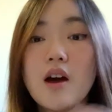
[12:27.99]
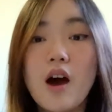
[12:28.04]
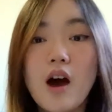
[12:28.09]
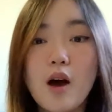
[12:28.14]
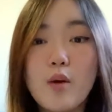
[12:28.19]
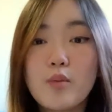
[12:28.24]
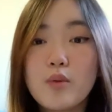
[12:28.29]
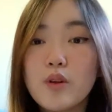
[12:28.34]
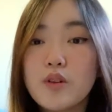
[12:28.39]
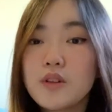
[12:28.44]

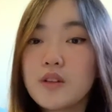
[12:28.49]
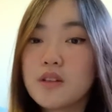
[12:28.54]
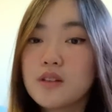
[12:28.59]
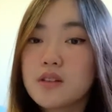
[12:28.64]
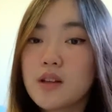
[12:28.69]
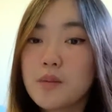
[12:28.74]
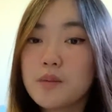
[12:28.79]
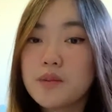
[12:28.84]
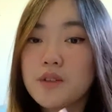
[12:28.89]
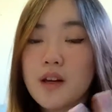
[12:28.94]
Upload your
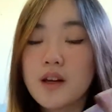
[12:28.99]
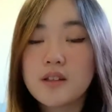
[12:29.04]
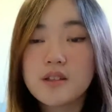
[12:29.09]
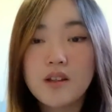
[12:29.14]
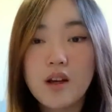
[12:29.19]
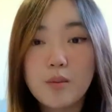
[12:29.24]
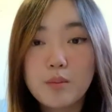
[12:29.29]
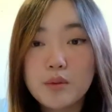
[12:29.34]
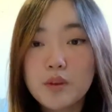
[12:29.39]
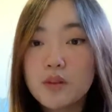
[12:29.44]
subjects,
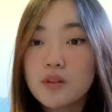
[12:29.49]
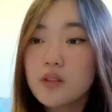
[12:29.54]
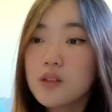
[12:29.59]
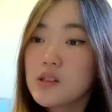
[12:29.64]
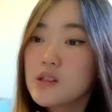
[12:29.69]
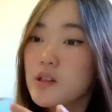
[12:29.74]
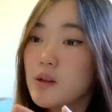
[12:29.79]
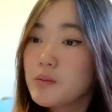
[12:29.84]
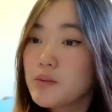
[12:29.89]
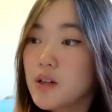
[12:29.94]
upload your
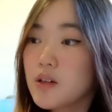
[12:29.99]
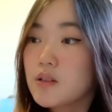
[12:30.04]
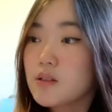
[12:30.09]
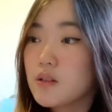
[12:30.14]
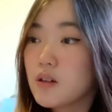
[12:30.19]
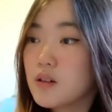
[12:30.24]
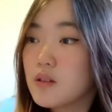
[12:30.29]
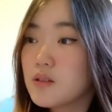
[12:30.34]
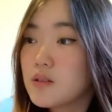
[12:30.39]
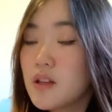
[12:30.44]
subject
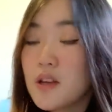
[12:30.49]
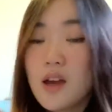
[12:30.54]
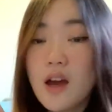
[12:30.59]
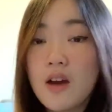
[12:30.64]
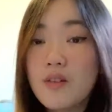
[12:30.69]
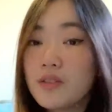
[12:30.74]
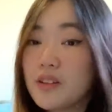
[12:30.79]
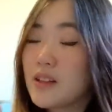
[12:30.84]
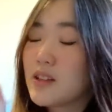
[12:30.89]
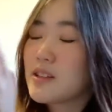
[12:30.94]
notes.
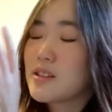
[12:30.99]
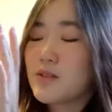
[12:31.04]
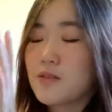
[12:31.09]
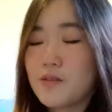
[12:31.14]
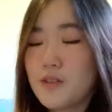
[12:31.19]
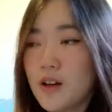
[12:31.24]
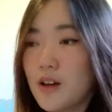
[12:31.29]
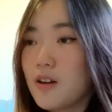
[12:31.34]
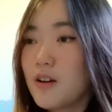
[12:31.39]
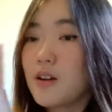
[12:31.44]
Everything is
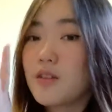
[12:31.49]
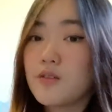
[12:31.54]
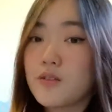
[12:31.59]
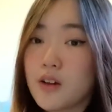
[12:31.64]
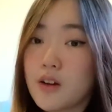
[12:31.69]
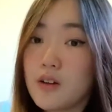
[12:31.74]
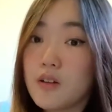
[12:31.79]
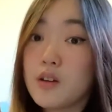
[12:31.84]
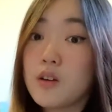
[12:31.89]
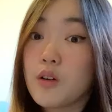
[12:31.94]
very,
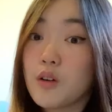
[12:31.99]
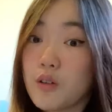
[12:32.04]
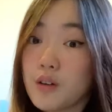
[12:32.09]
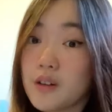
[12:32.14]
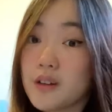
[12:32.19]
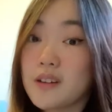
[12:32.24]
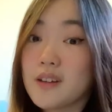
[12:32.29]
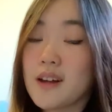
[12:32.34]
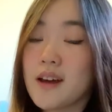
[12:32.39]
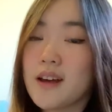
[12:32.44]
very
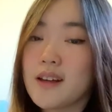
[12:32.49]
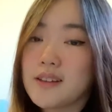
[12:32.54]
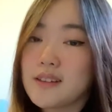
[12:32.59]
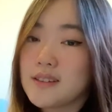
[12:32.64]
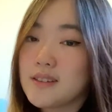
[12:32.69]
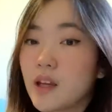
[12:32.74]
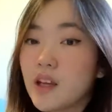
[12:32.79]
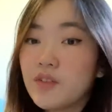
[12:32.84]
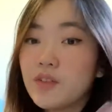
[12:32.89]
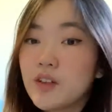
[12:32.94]

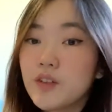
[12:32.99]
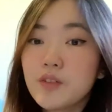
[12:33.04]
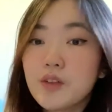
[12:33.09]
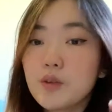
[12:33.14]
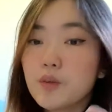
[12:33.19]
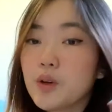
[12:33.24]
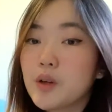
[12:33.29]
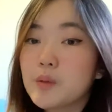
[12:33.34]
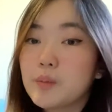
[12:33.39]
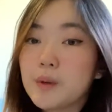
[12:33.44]
organized. Even if you
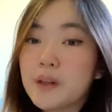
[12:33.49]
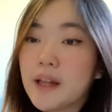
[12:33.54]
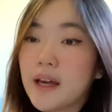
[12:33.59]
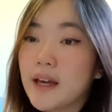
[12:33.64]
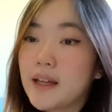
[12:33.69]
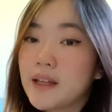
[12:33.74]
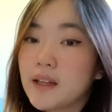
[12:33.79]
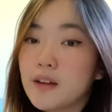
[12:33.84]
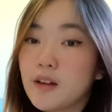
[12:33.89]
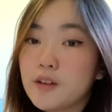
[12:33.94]
weren't
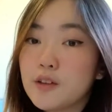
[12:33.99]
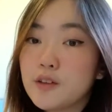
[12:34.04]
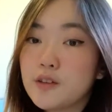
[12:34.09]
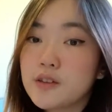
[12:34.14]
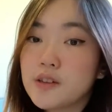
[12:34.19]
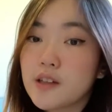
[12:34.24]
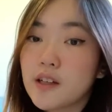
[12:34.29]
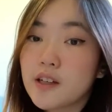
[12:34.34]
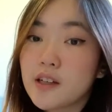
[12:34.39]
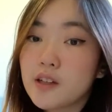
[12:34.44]
planning on
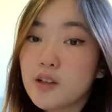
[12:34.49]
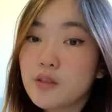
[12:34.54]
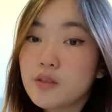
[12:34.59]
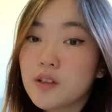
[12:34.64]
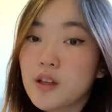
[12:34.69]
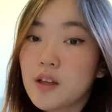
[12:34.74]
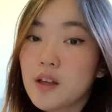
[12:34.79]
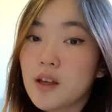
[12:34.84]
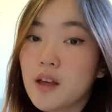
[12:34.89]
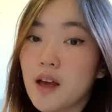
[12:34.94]
using any
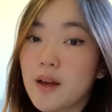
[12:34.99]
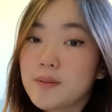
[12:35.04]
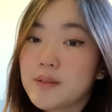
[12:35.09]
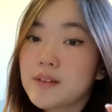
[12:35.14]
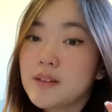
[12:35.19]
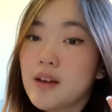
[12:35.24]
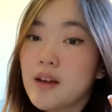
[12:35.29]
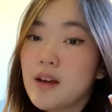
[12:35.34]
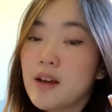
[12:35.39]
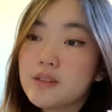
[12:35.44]
note-taking apps,
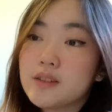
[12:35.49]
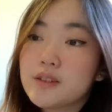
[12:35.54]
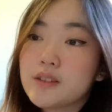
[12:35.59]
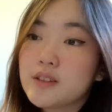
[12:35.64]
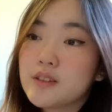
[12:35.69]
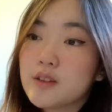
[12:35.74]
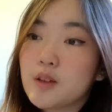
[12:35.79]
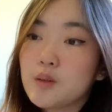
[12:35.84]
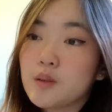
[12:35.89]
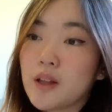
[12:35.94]

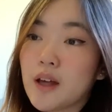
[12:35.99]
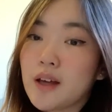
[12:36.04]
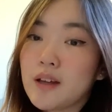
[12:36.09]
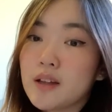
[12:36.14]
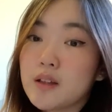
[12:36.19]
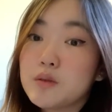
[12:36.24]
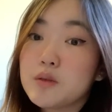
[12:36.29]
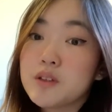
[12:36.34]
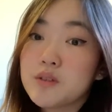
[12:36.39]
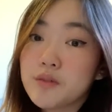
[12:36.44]
just know that
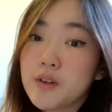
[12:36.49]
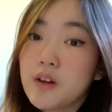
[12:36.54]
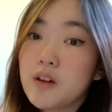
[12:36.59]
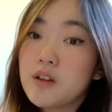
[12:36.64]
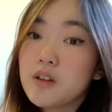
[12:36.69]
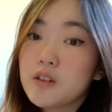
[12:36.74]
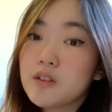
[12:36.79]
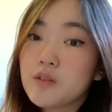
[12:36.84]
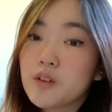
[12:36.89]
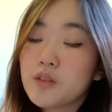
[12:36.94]
it was very
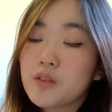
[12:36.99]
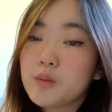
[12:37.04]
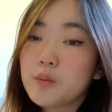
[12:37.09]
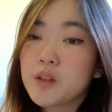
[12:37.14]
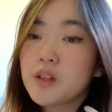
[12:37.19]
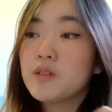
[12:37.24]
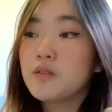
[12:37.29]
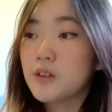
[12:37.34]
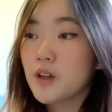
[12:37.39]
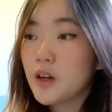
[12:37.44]
useful for
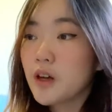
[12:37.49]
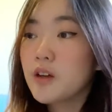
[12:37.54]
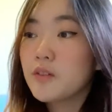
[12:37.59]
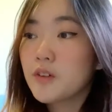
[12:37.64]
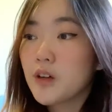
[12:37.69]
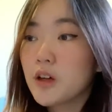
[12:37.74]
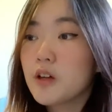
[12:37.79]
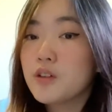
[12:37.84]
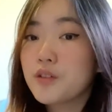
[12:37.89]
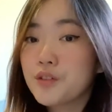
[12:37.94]
me, very,
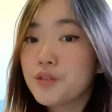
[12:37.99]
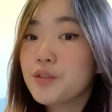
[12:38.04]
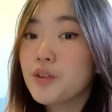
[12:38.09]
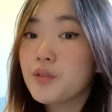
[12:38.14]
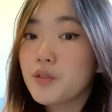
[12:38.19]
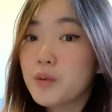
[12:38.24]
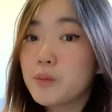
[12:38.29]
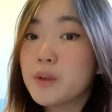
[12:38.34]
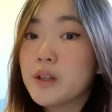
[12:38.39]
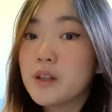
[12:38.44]
very useful
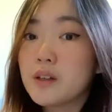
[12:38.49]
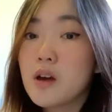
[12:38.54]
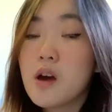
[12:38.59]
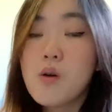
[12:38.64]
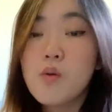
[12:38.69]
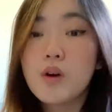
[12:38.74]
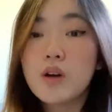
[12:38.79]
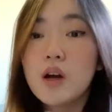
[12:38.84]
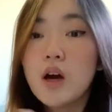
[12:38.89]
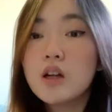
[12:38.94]
for me.
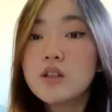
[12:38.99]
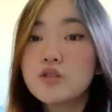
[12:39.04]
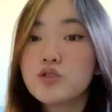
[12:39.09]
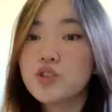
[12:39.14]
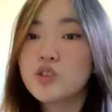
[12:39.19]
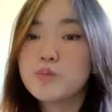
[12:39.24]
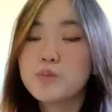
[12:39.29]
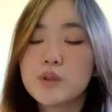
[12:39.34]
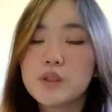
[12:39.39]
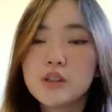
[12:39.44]

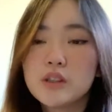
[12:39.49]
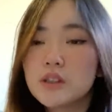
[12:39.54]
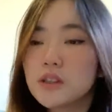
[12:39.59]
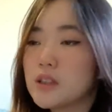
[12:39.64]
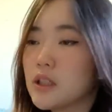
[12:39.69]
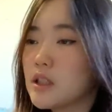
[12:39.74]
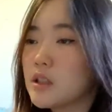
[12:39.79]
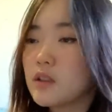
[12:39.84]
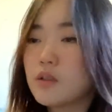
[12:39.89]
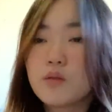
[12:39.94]

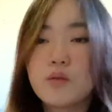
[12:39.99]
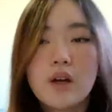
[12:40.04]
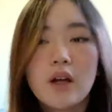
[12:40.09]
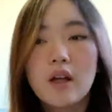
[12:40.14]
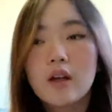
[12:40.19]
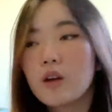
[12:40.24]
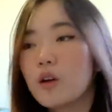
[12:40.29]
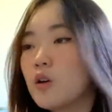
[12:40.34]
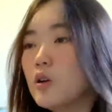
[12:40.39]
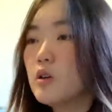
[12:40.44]
100%
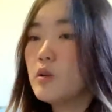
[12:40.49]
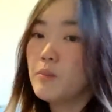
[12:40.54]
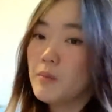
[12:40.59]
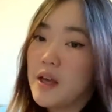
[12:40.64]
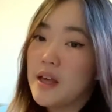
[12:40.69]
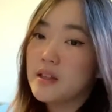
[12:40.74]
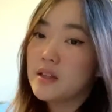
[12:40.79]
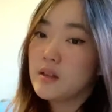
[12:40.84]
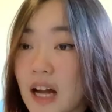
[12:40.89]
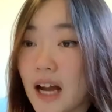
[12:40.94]

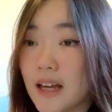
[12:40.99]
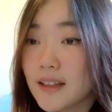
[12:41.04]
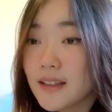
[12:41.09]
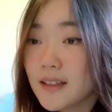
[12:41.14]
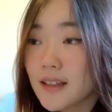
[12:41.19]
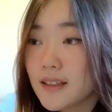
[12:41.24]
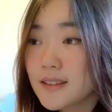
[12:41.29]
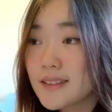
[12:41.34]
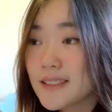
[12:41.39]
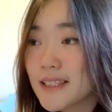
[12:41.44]
recommend. I
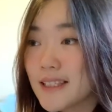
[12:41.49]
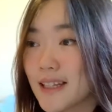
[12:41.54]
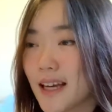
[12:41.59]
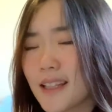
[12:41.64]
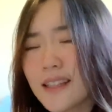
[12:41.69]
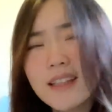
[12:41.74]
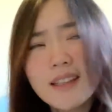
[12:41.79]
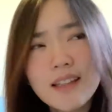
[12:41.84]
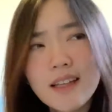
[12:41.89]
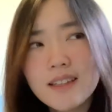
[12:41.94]

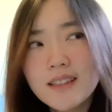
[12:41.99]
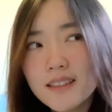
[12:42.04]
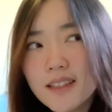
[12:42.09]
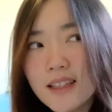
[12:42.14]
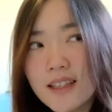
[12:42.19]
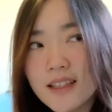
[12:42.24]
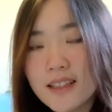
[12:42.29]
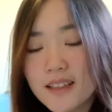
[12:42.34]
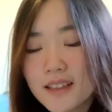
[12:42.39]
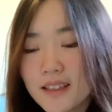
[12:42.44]
think that's
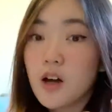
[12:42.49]
it.